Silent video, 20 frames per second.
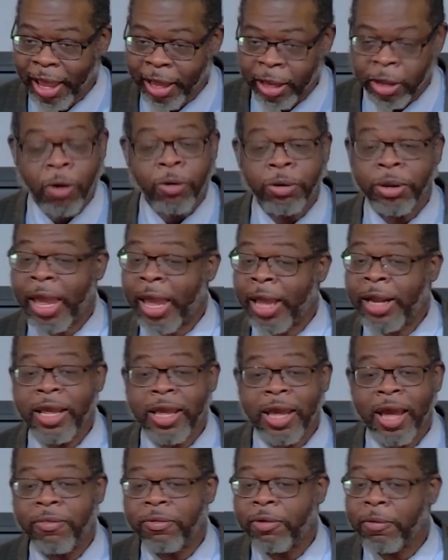Go to
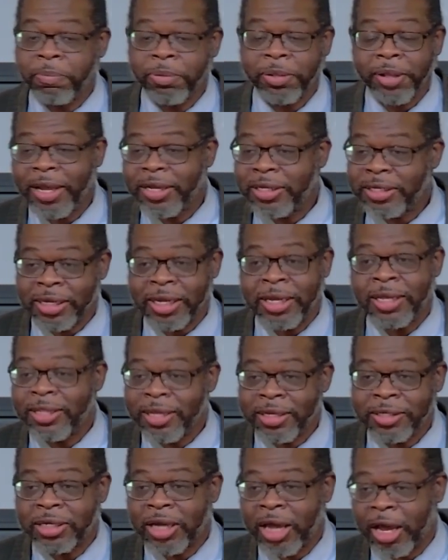any other place in
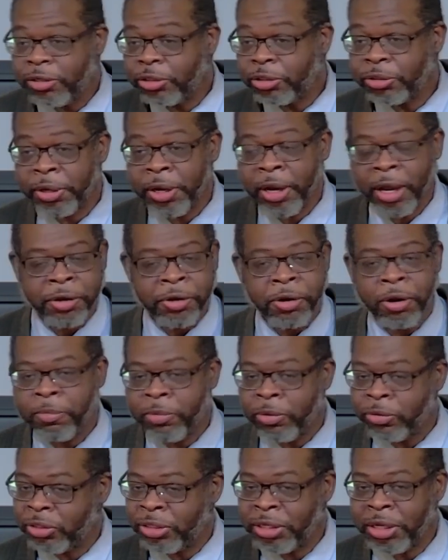this country and your
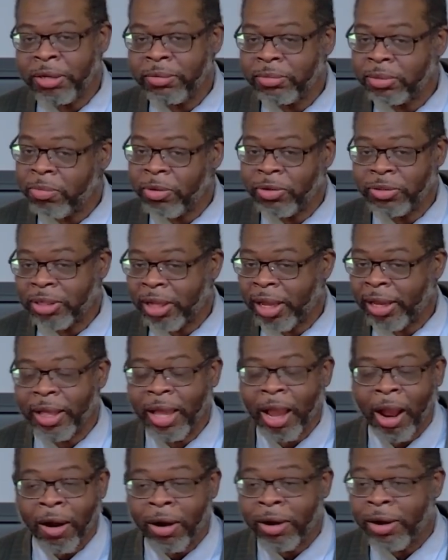museums most
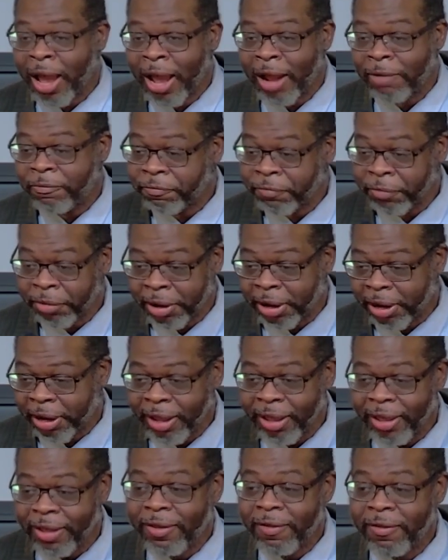likely are not free.
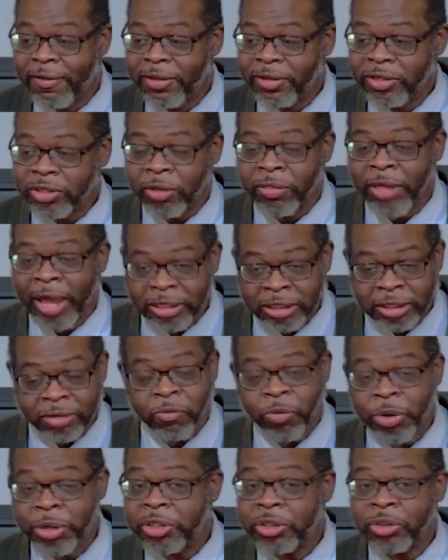So that's a
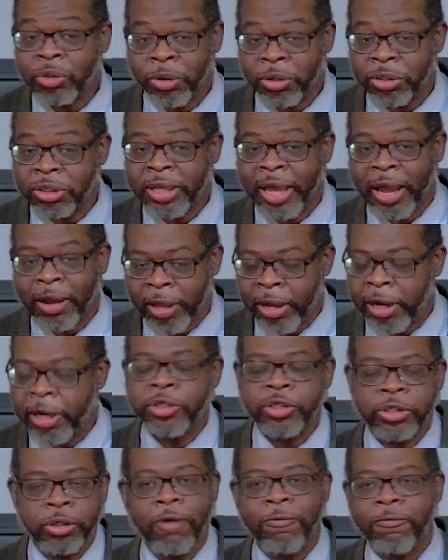resource and
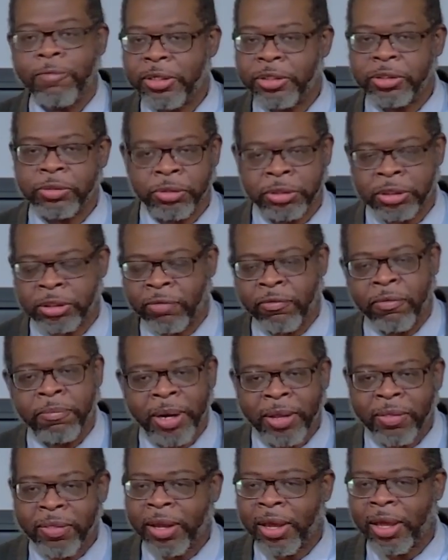it's your resources.
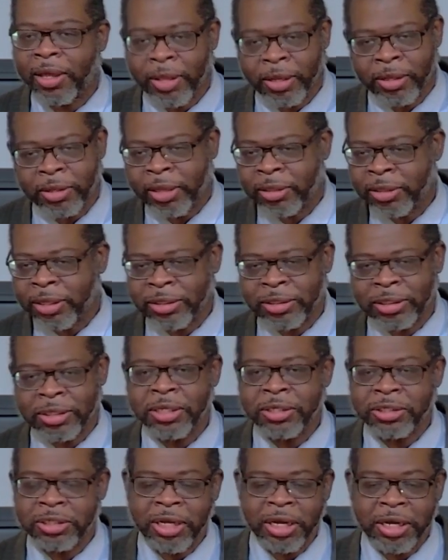Everybody that's in
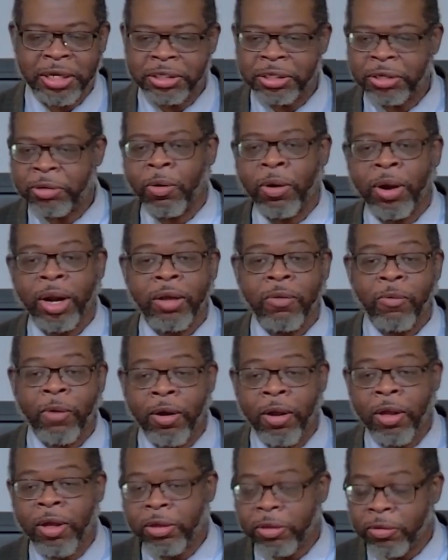this nation or
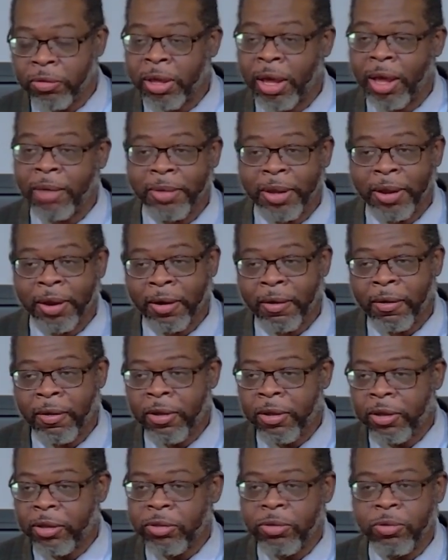anywhere, you come here,
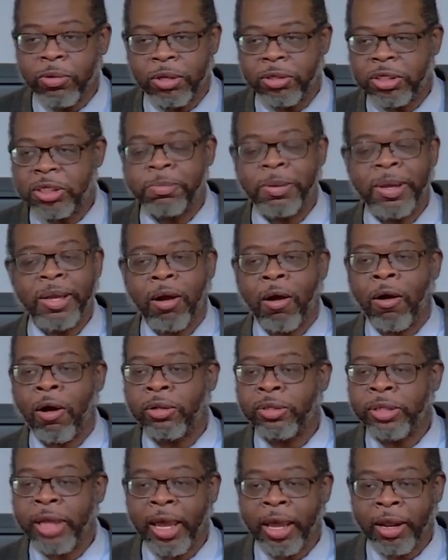you could spend
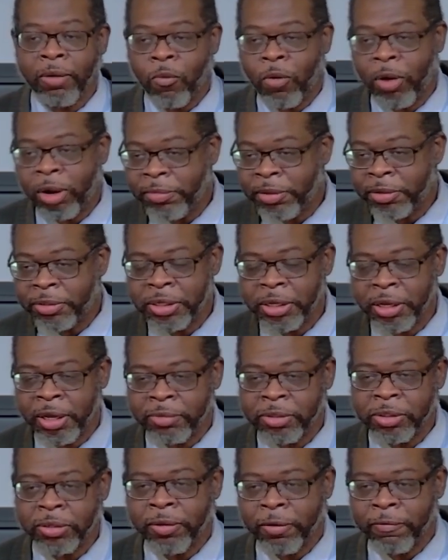all day in one
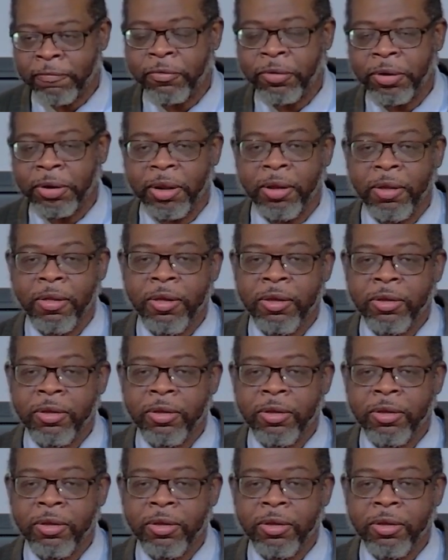museum, so they're free.